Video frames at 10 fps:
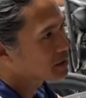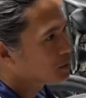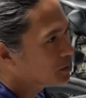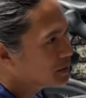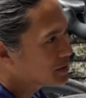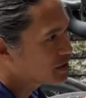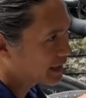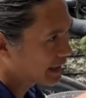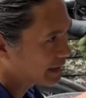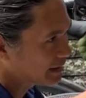look
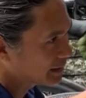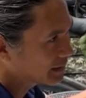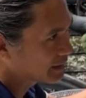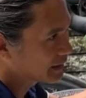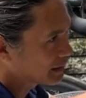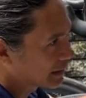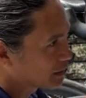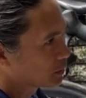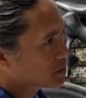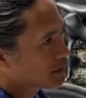gigantic.
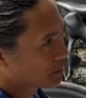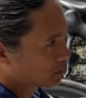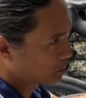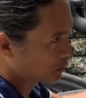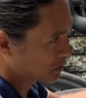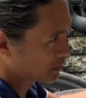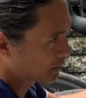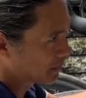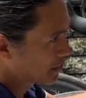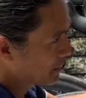It looks proportional.
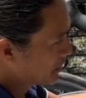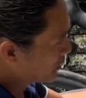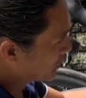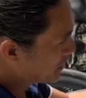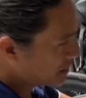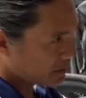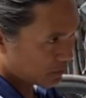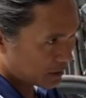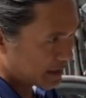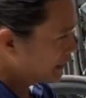So this is
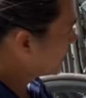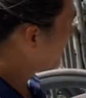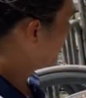14,